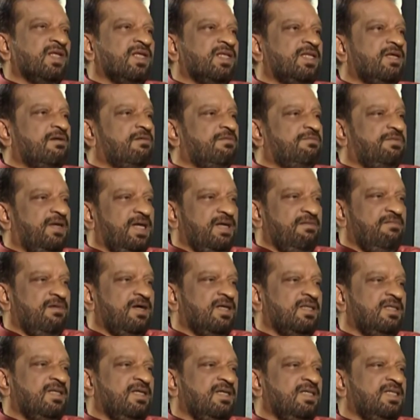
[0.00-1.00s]
There were 5
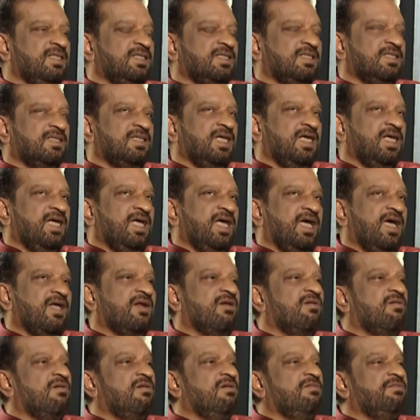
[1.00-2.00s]
others,
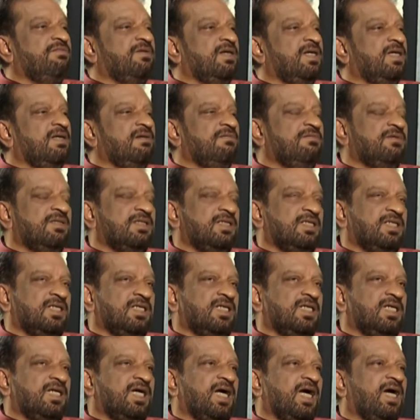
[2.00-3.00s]
and all 5 were